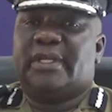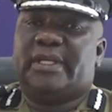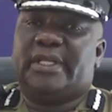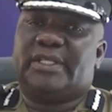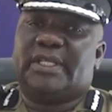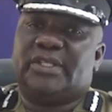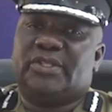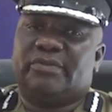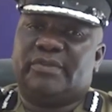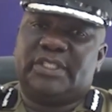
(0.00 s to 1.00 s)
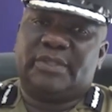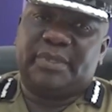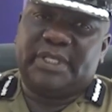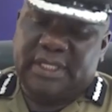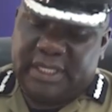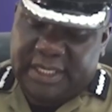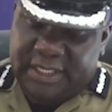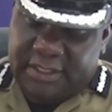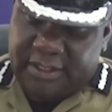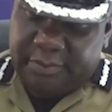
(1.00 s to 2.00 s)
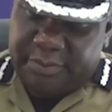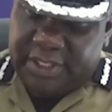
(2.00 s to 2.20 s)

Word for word: in charge of discipline at uh,